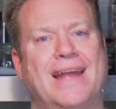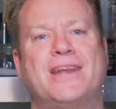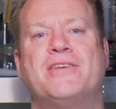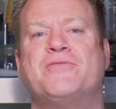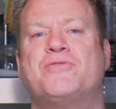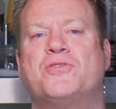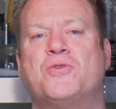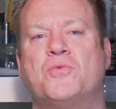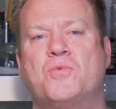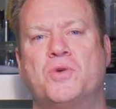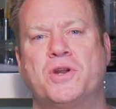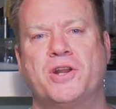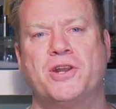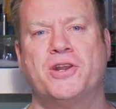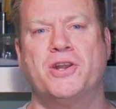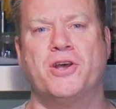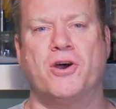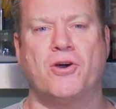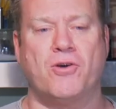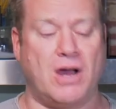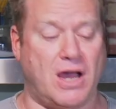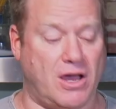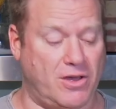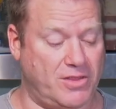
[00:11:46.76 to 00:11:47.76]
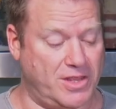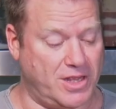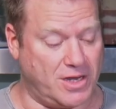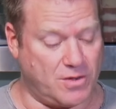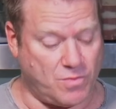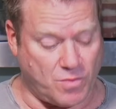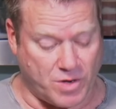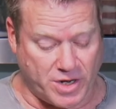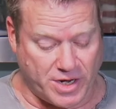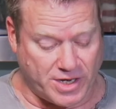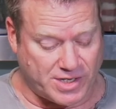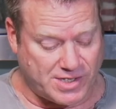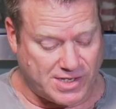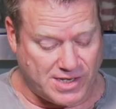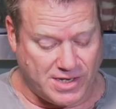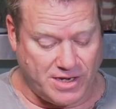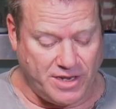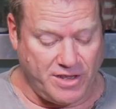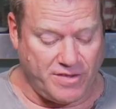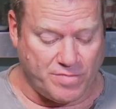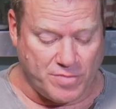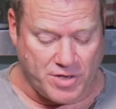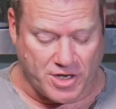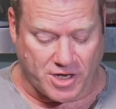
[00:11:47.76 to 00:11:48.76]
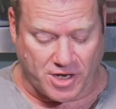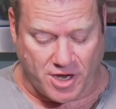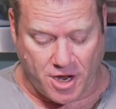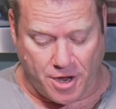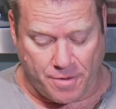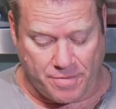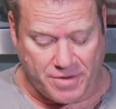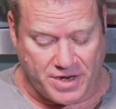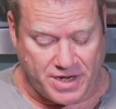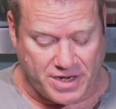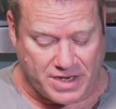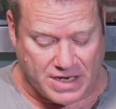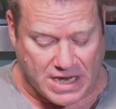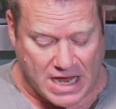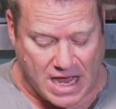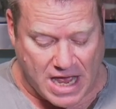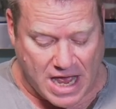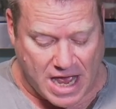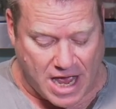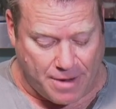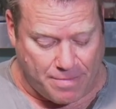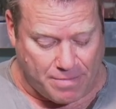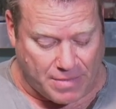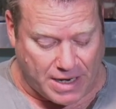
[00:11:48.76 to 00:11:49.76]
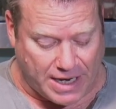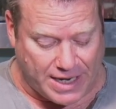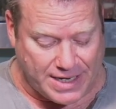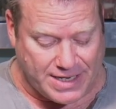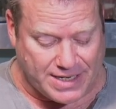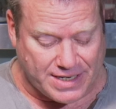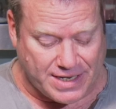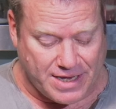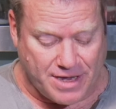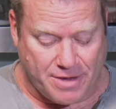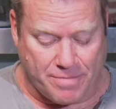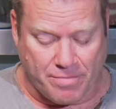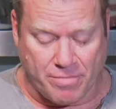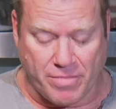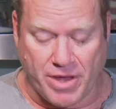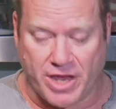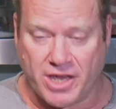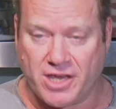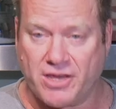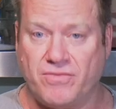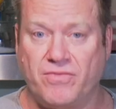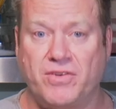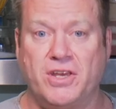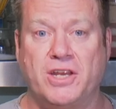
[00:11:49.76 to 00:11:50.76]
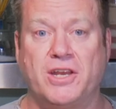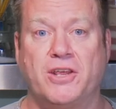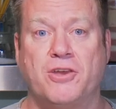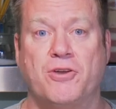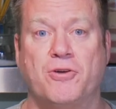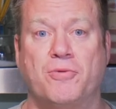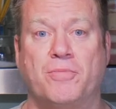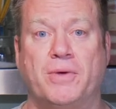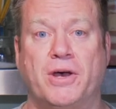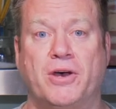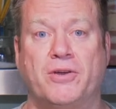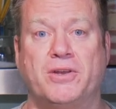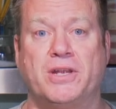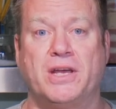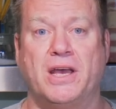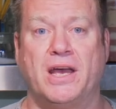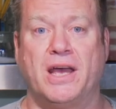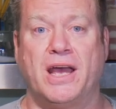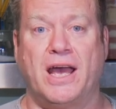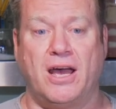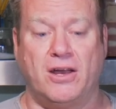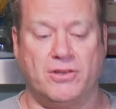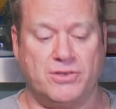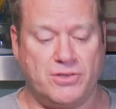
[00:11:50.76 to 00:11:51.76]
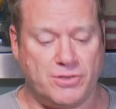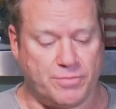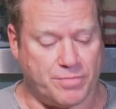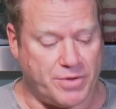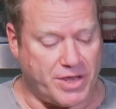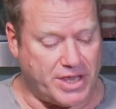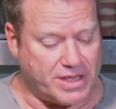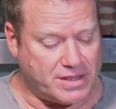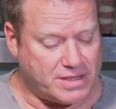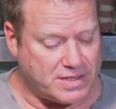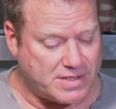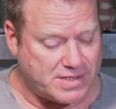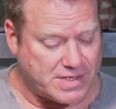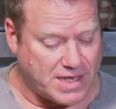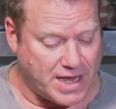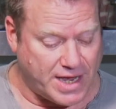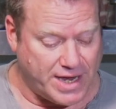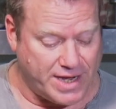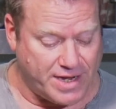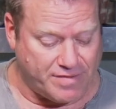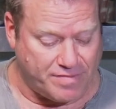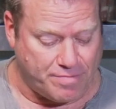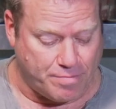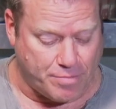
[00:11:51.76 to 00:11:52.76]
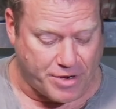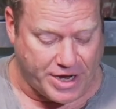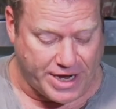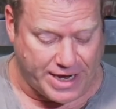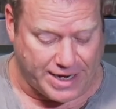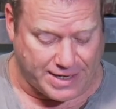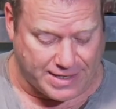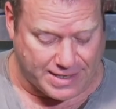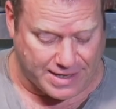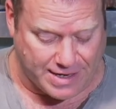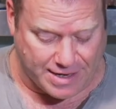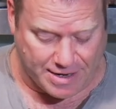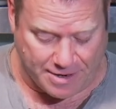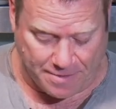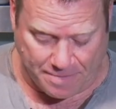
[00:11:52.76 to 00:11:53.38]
And if you want to know how that works, leave me a comment. I might make a video about how to bake this kind of bread.